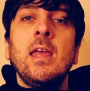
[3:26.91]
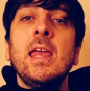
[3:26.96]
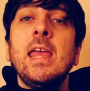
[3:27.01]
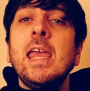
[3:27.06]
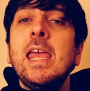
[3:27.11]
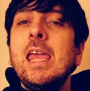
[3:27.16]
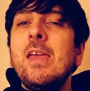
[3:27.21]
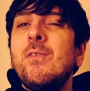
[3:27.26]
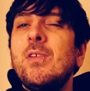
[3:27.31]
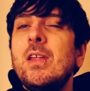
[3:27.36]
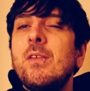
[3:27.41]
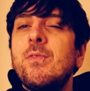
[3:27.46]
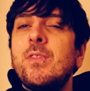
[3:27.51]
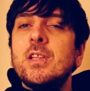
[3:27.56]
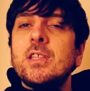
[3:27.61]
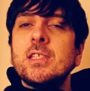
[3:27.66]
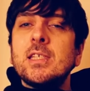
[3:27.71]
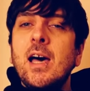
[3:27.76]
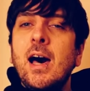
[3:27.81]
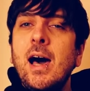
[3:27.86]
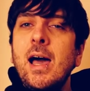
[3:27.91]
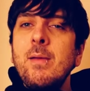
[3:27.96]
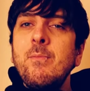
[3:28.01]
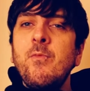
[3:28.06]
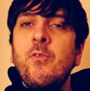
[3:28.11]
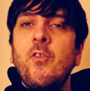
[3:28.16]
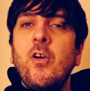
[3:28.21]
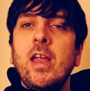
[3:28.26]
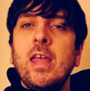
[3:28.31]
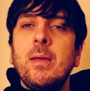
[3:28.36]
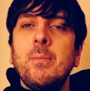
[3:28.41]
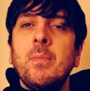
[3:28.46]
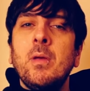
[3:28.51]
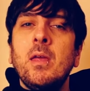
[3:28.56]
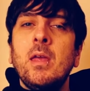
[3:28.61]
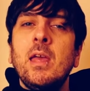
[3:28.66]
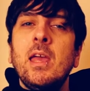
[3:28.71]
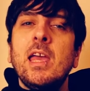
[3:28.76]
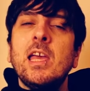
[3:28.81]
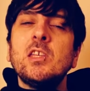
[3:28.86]
even if the time frame
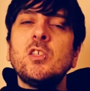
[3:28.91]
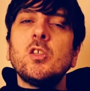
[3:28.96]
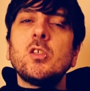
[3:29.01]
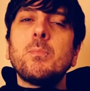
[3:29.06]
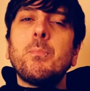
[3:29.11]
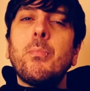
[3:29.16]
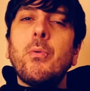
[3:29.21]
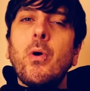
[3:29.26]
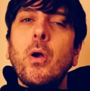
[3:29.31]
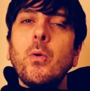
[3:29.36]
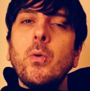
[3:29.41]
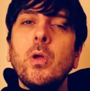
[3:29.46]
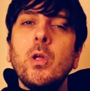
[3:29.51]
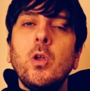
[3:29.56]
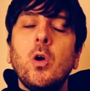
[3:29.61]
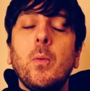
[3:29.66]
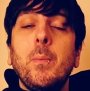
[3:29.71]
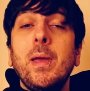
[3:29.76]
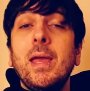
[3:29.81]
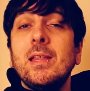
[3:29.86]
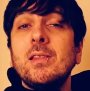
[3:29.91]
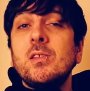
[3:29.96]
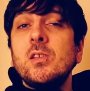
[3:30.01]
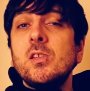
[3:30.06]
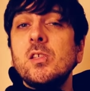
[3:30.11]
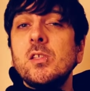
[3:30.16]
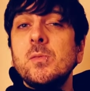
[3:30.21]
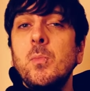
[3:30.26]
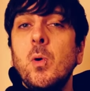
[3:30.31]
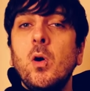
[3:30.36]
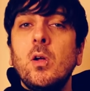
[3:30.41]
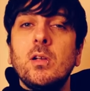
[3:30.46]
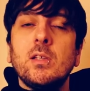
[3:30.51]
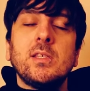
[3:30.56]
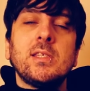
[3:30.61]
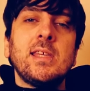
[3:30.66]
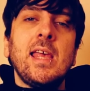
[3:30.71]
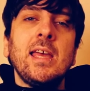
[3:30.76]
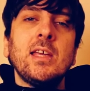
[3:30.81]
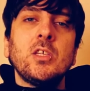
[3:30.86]
is just broken up into smaller
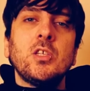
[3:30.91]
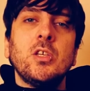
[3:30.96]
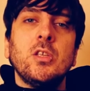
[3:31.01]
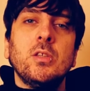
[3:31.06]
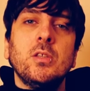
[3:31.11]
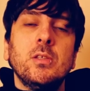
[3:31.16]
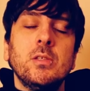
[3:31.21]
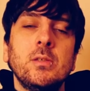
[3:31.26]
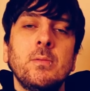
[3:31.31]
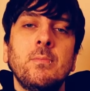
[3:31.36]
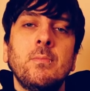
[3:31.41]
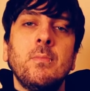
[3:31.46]
sections.